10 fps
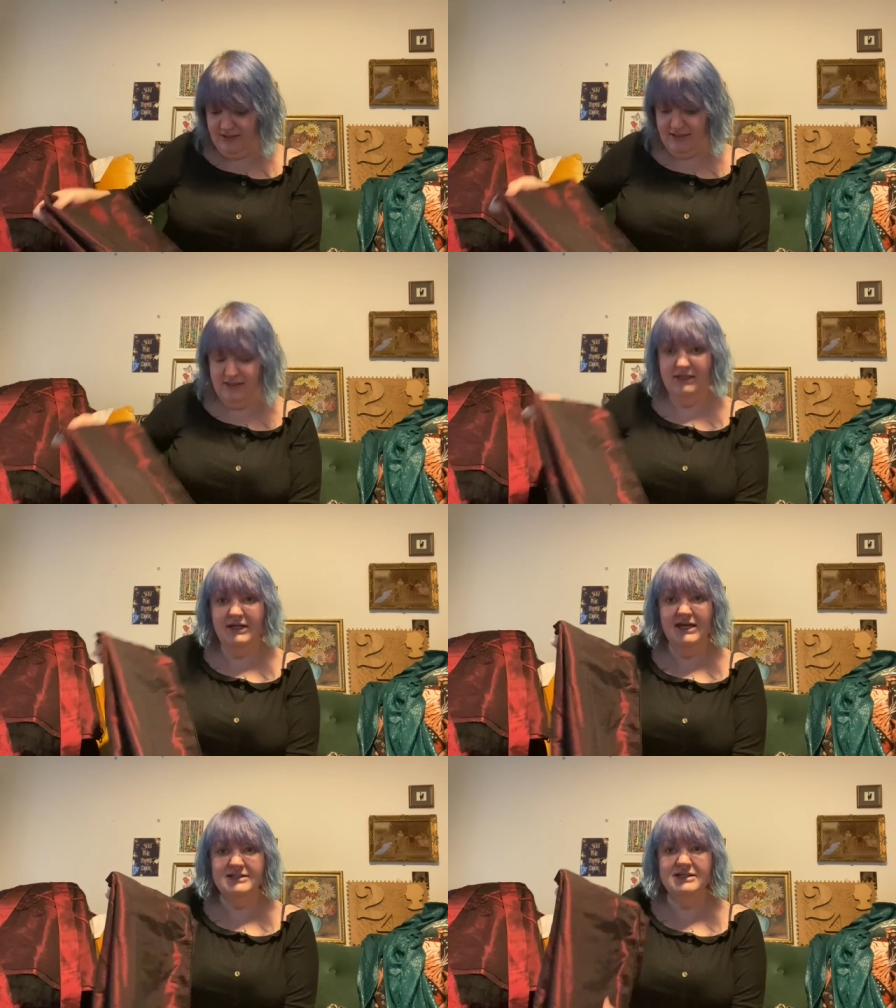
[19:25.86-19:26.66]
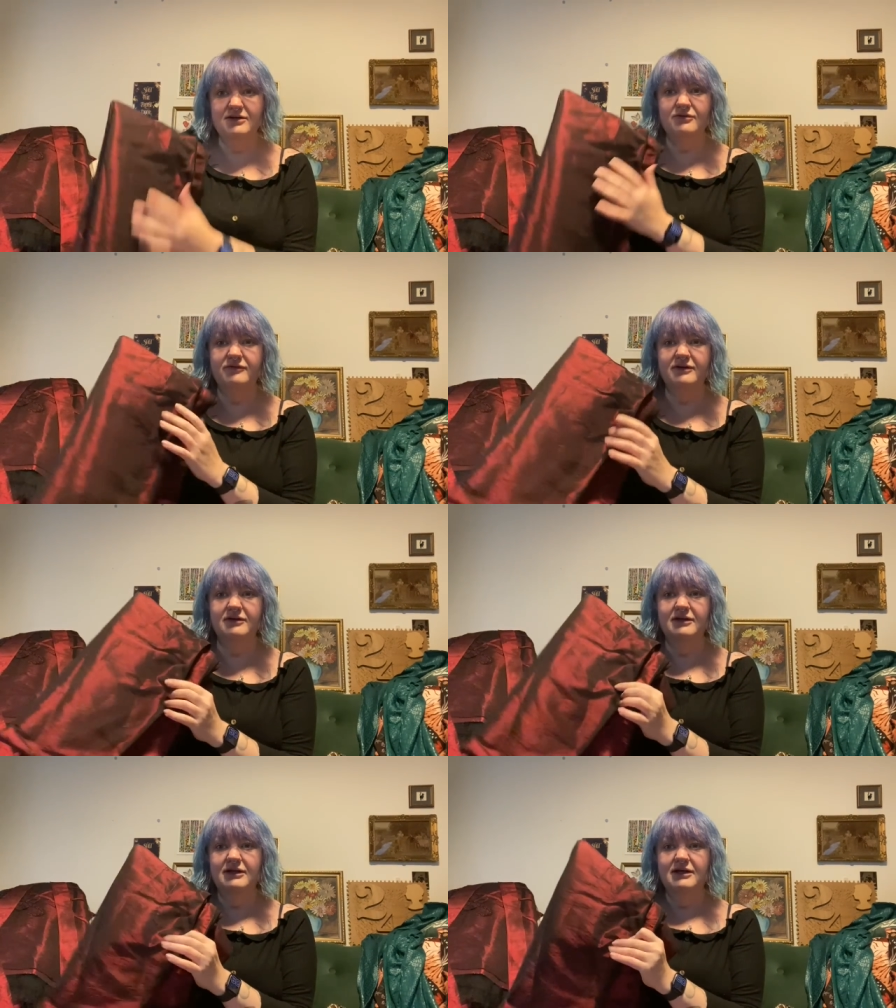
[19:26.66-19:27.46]
thing and the netting over
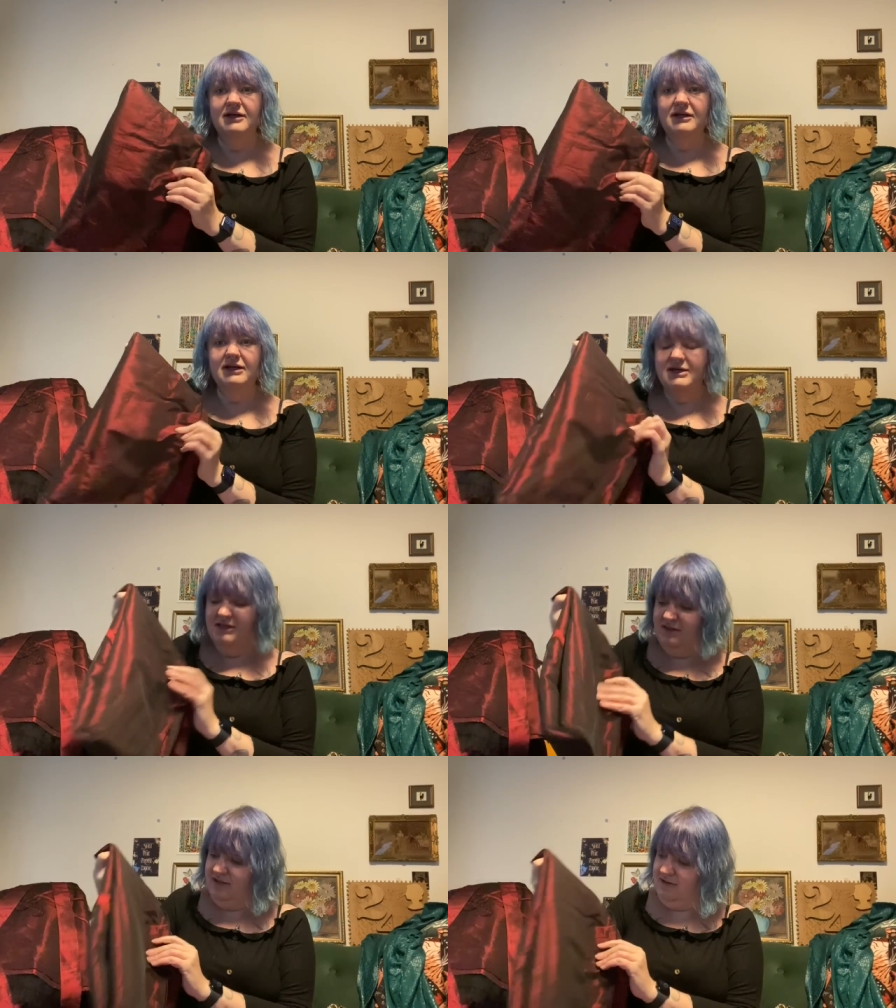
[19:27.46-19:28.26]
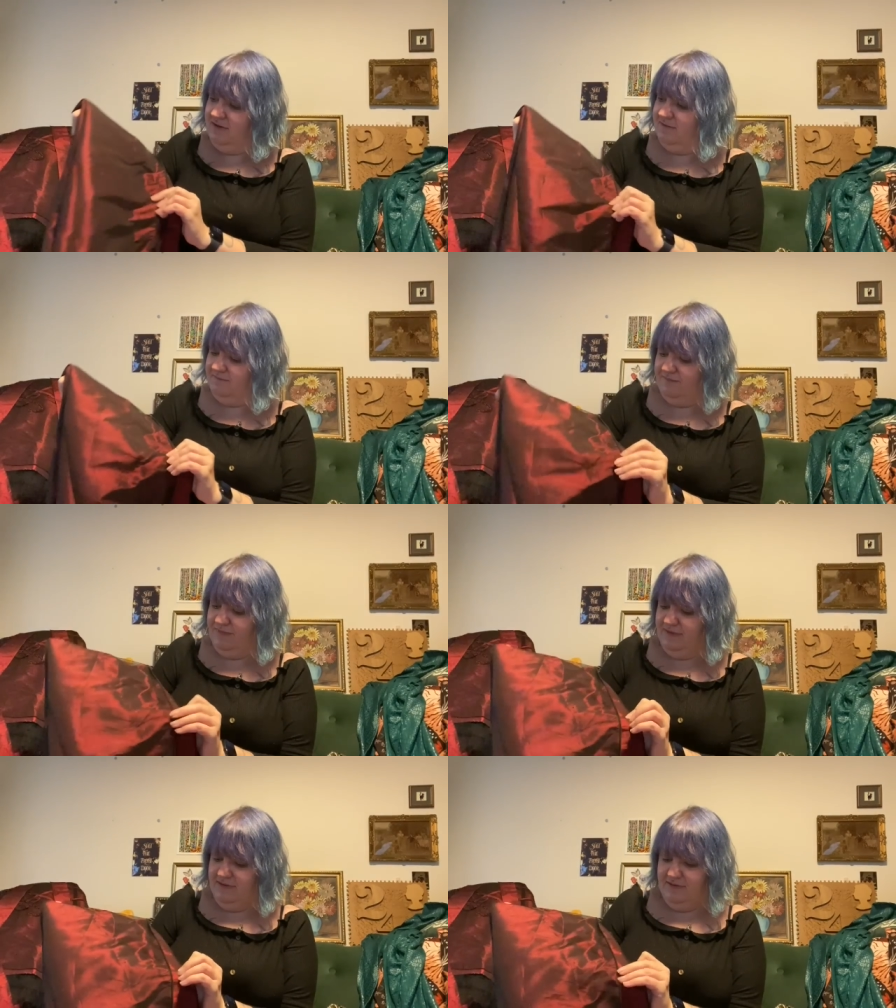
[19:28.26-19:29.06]
like the
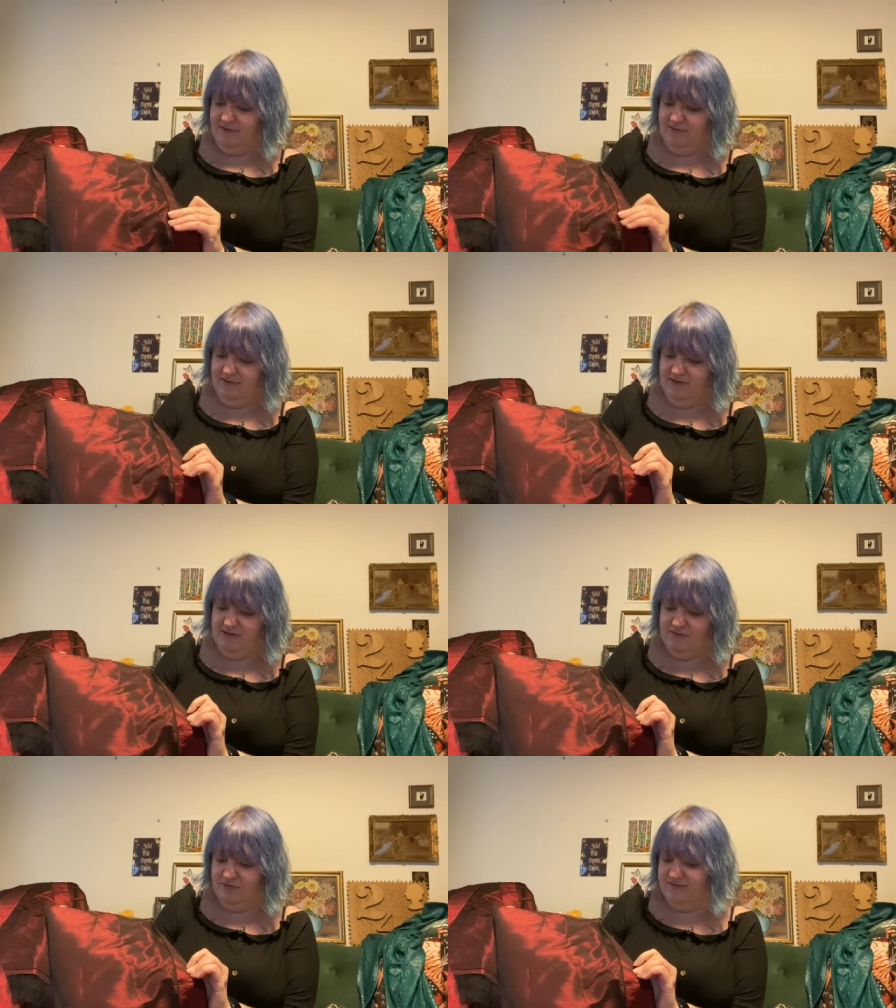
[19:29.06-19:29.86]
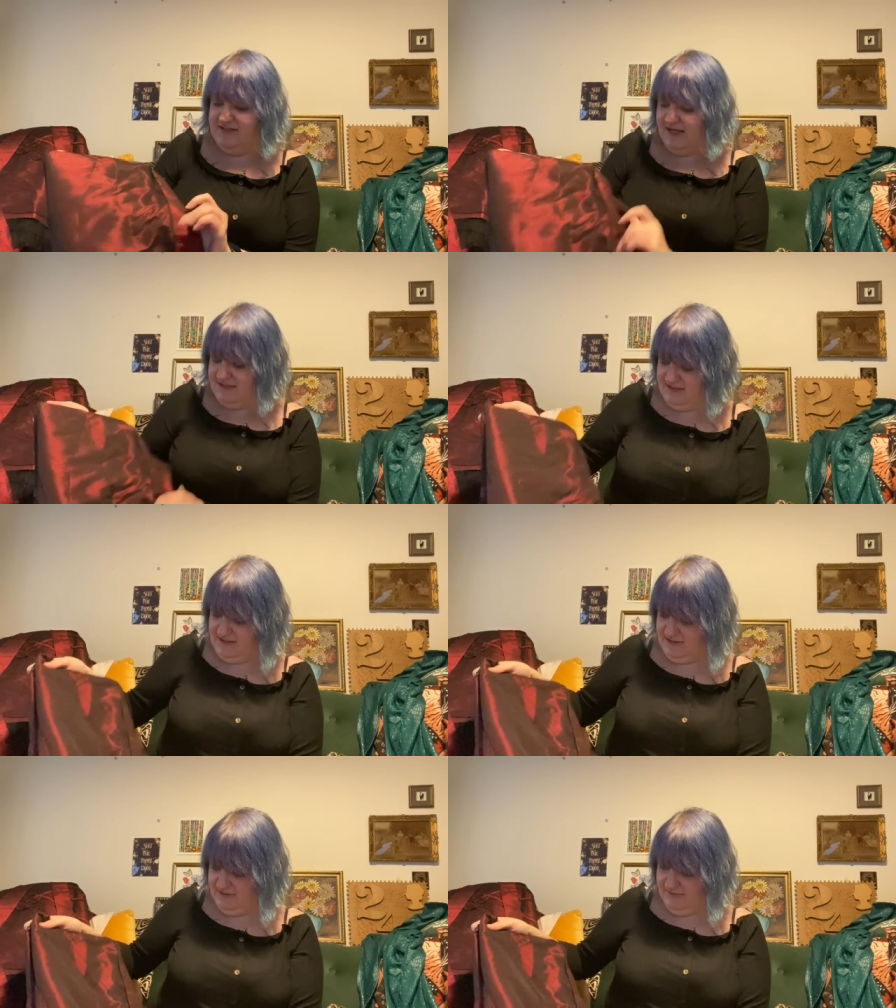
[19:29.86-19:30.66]
sort of satiny